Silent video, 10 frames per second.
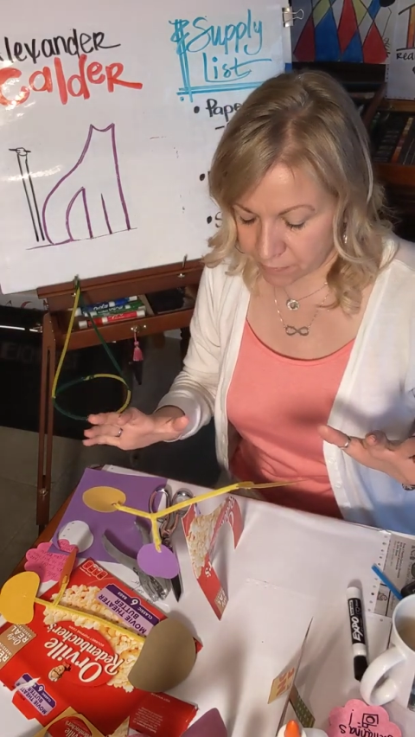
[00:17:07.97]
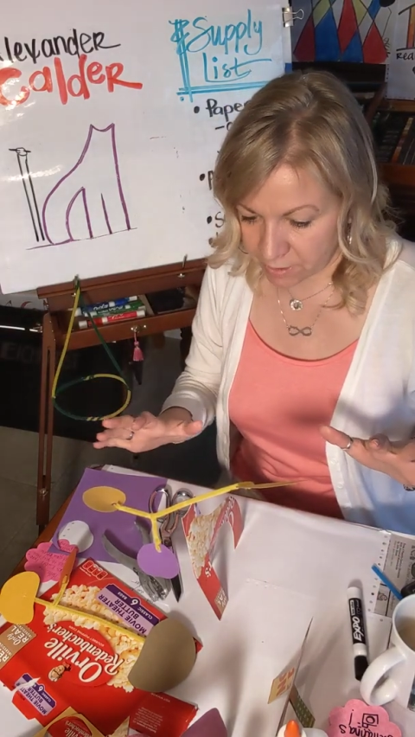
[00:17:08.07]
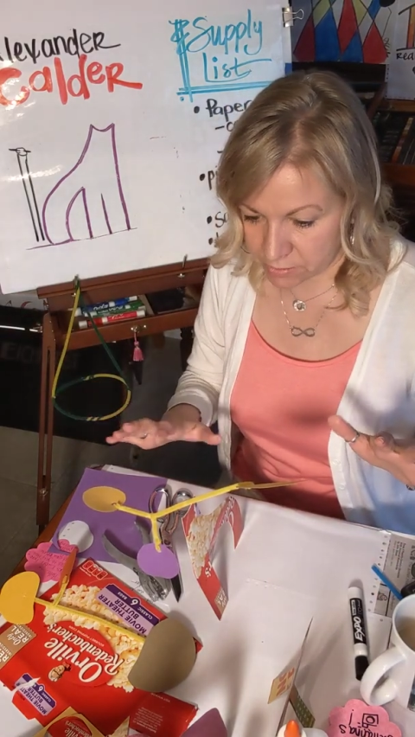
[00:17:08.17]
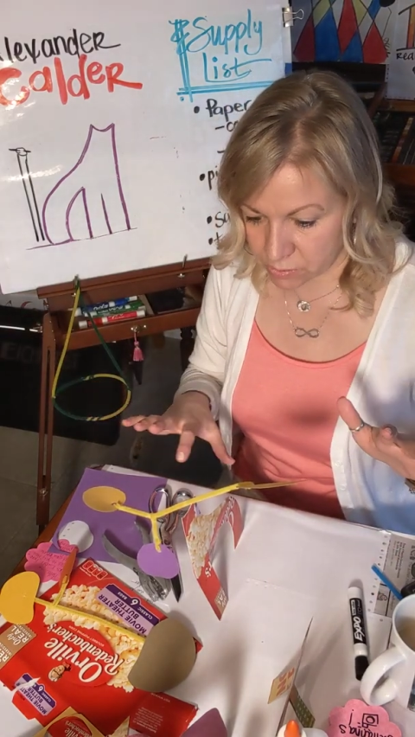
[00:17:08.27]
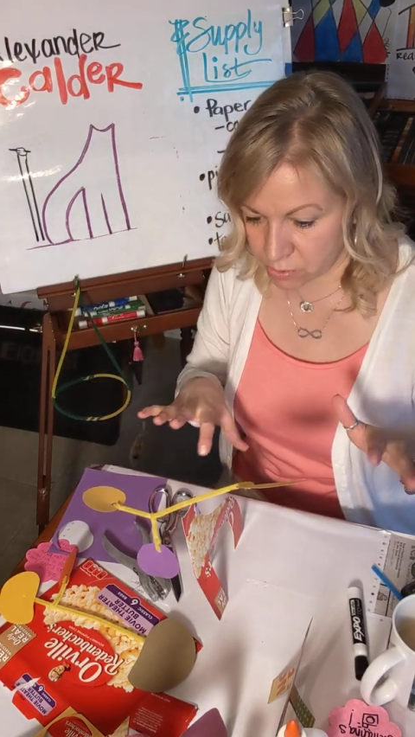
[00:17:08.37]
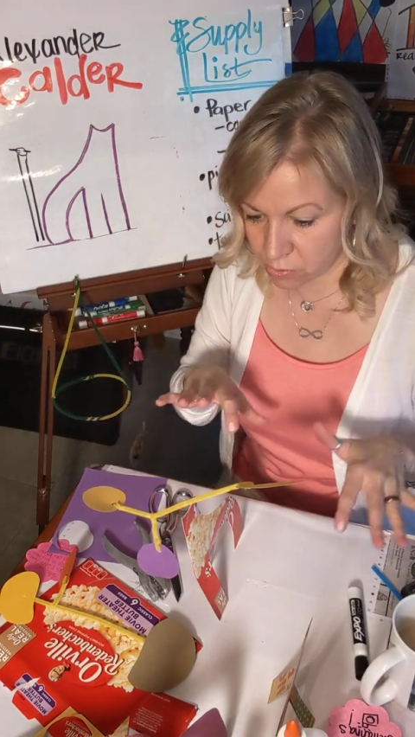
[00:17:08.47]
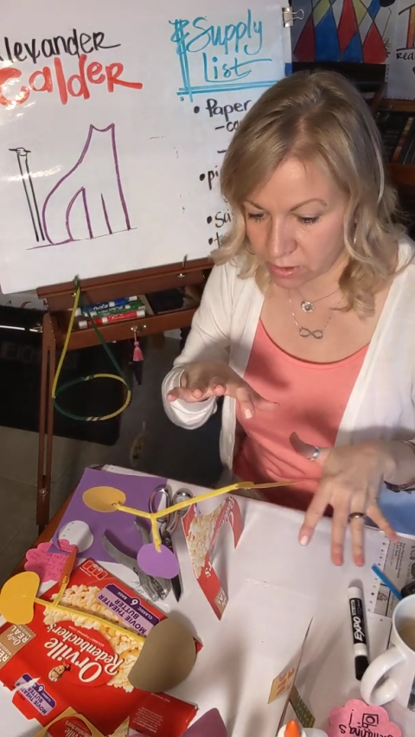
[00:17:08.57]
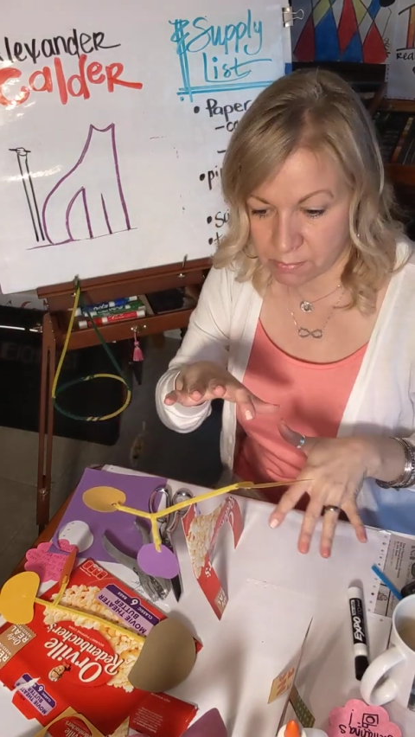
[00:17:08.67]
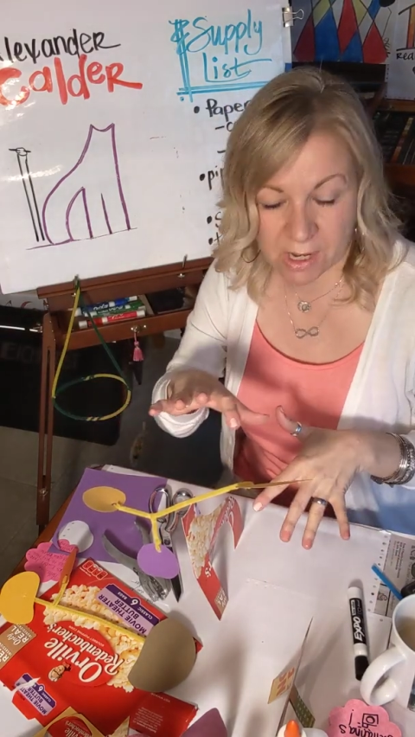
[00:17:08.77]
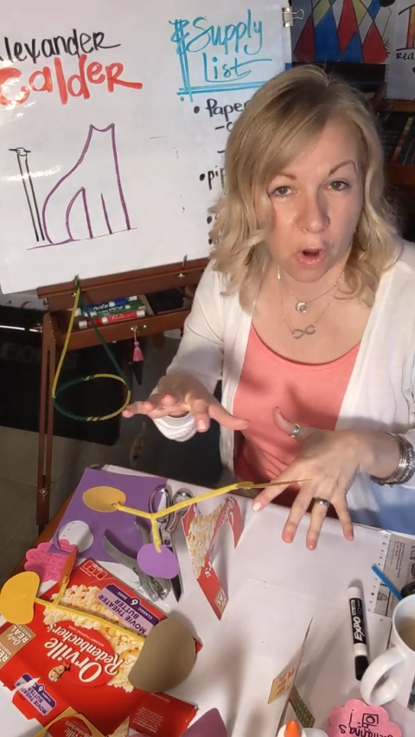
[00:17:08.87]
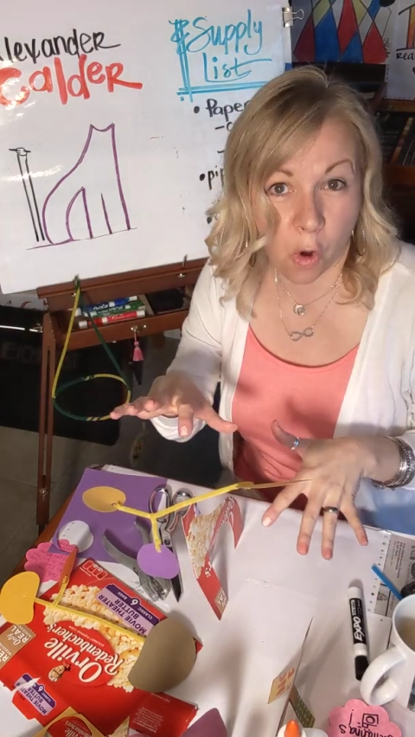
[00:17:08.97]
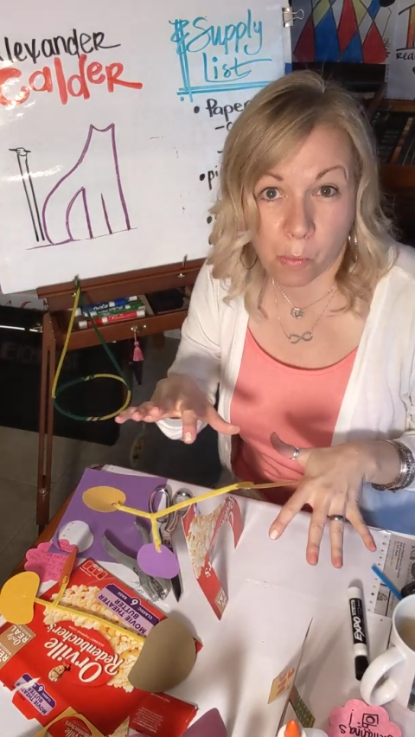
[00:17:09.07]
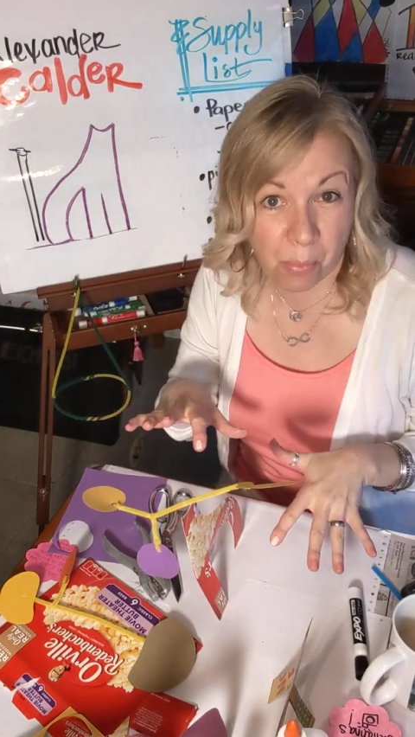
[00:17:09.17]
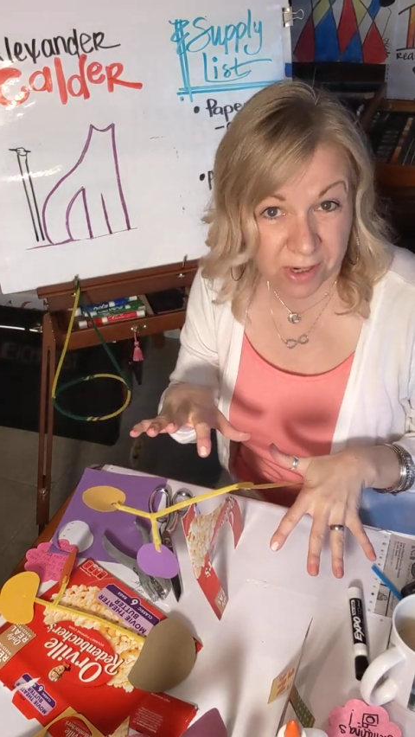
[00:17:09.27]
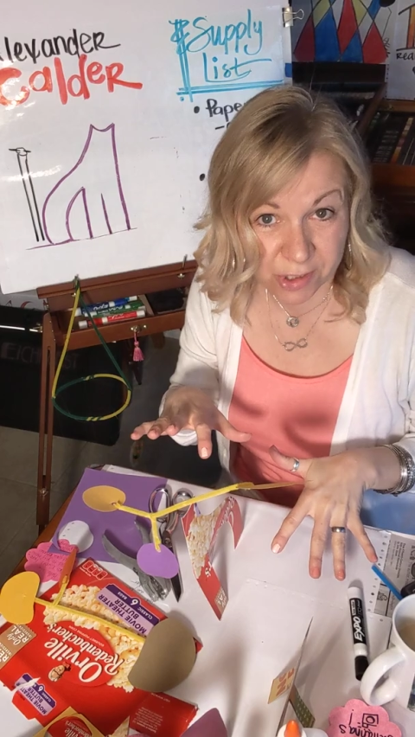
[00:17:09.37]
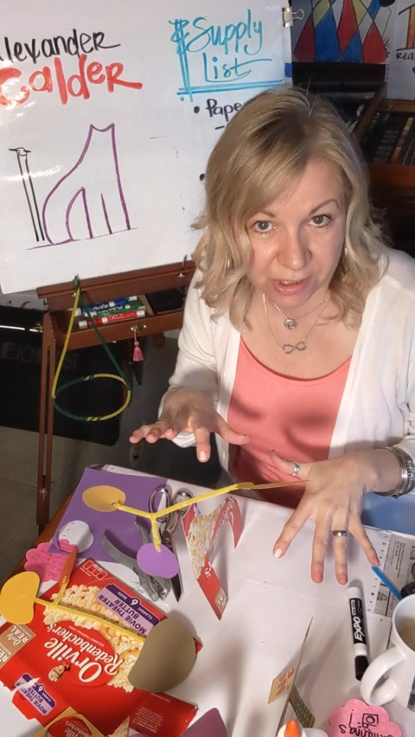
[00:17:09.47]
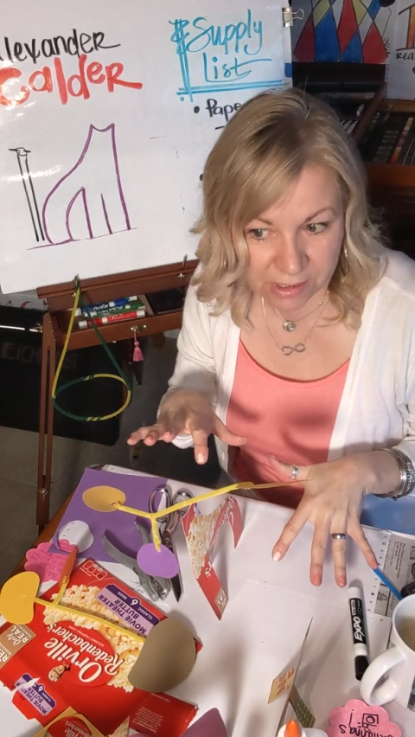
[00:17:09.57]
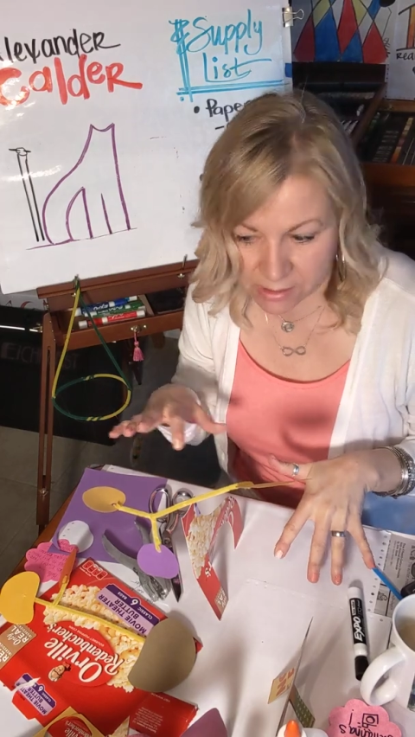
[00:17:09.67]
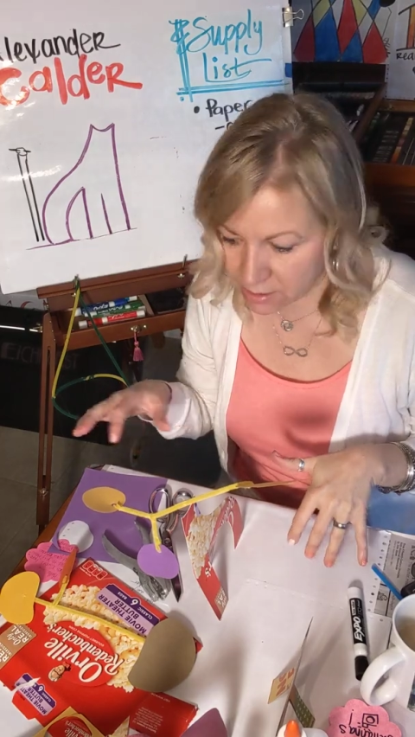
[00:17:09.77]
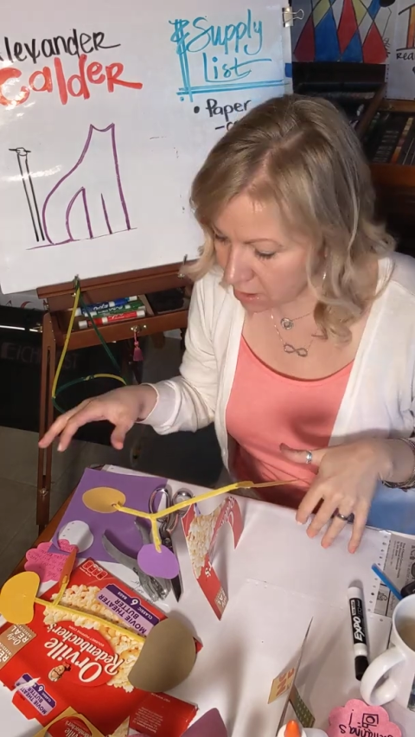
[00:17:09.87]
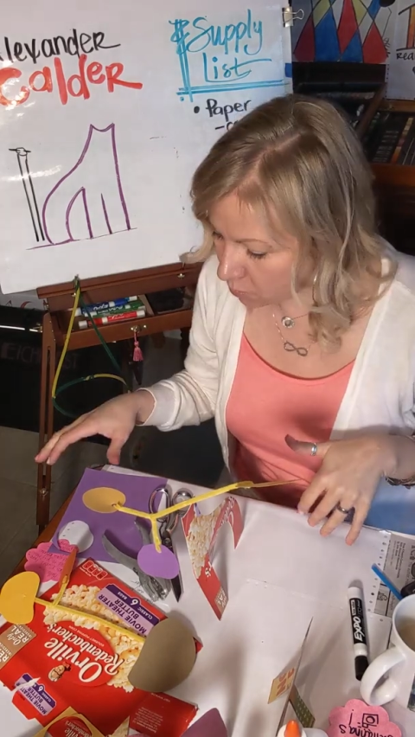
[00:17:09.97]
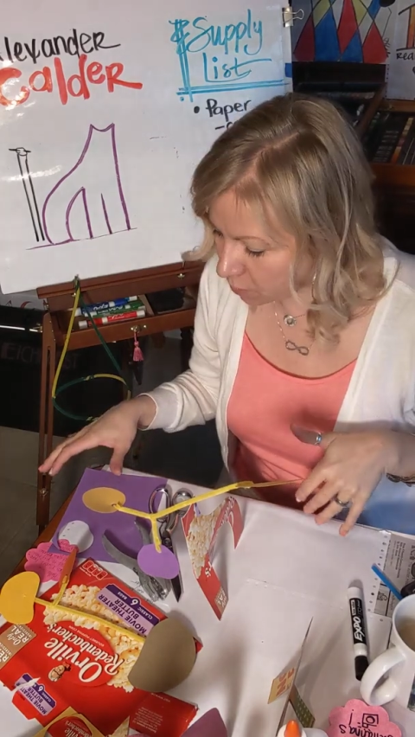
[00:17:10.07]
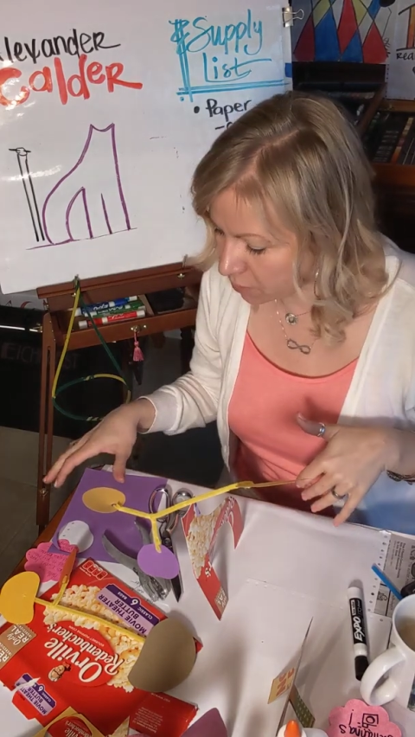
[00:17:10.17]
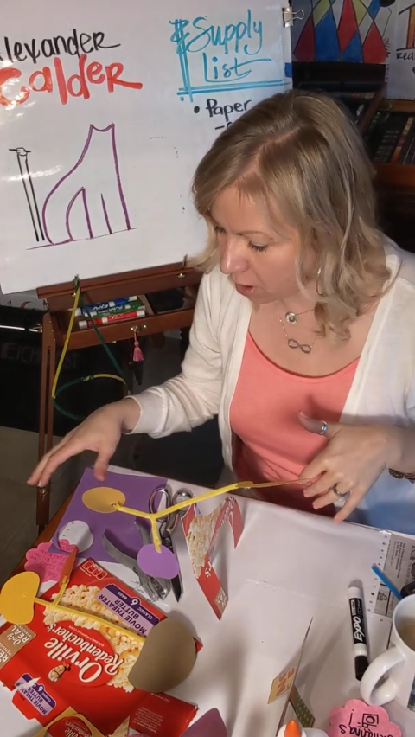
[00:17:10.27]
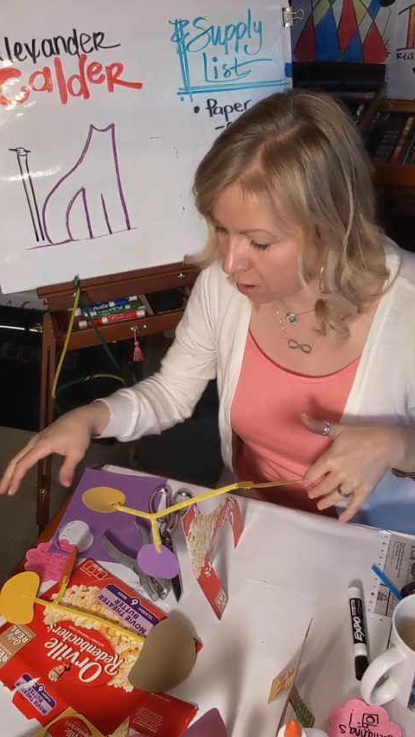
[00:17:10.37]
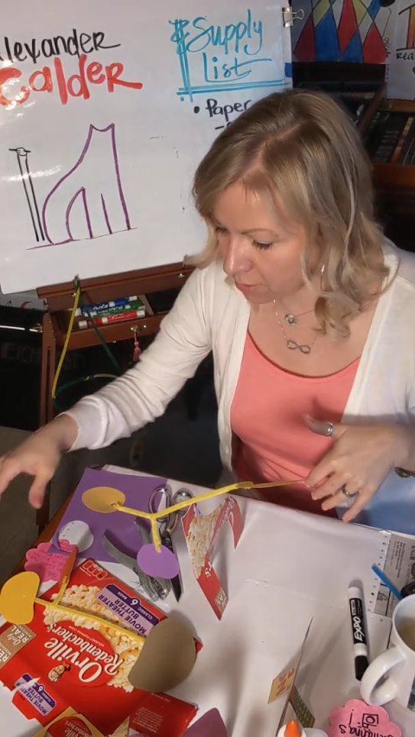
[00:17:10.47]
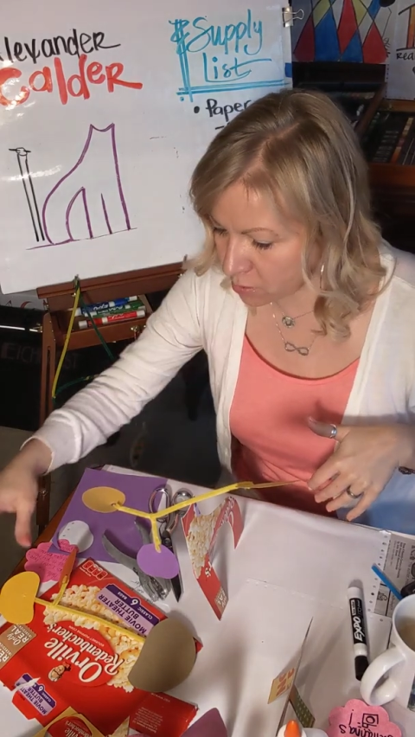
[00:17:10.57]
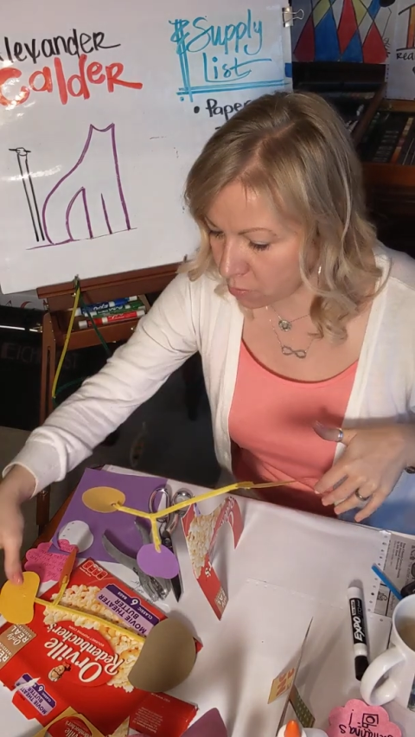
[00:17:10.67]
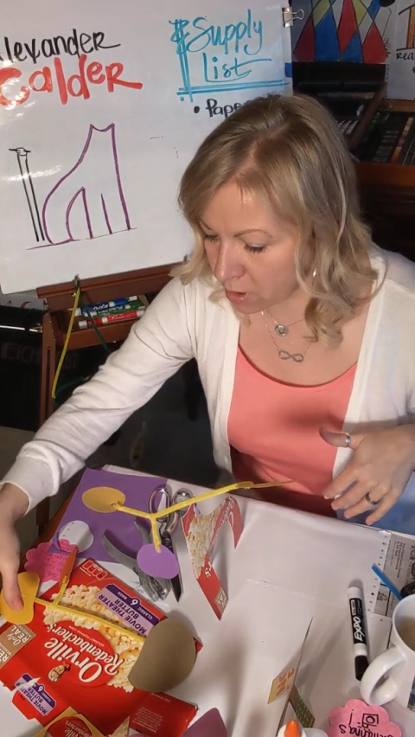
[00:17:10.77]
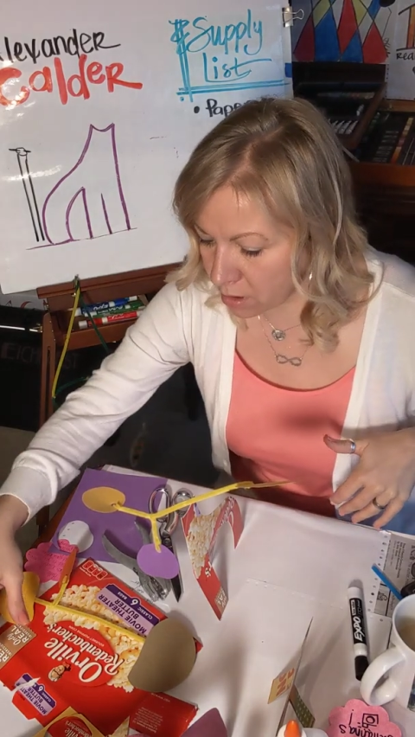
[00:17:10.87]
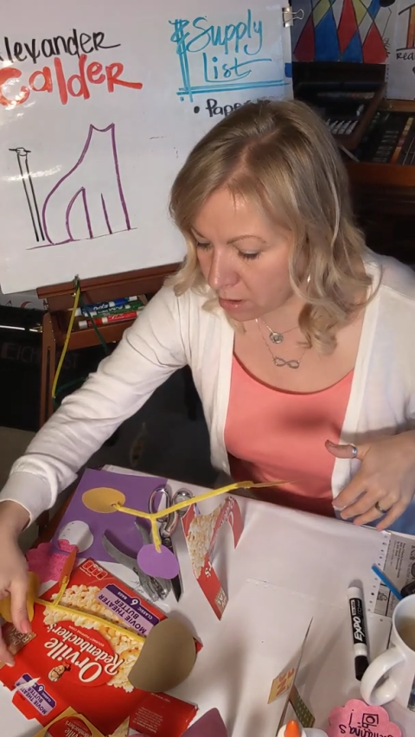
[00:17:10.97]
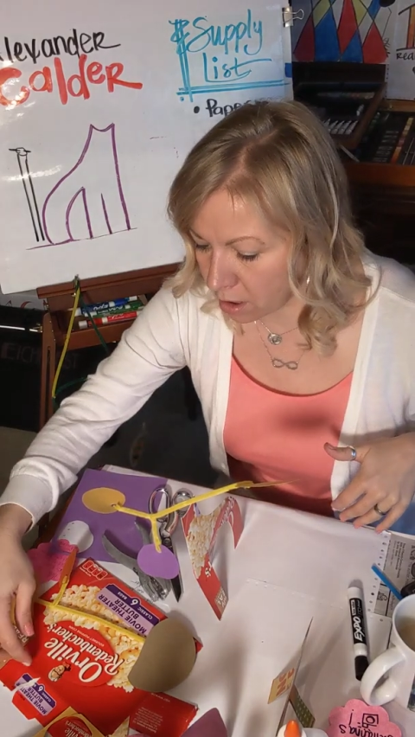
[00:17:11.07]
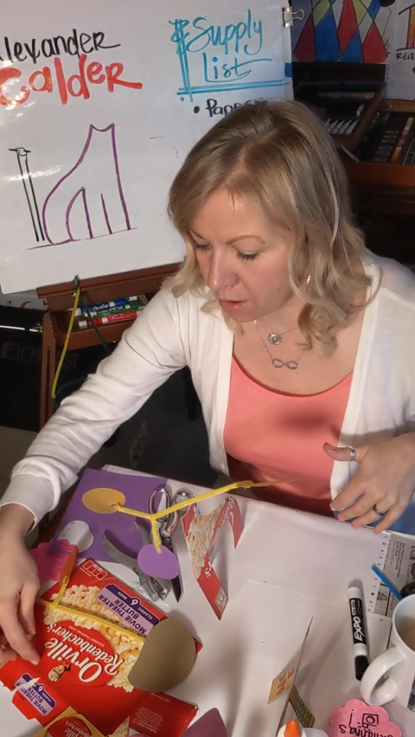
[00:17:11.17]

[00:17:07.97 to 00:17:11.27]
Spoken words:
So you could make a whole bunch of these with all your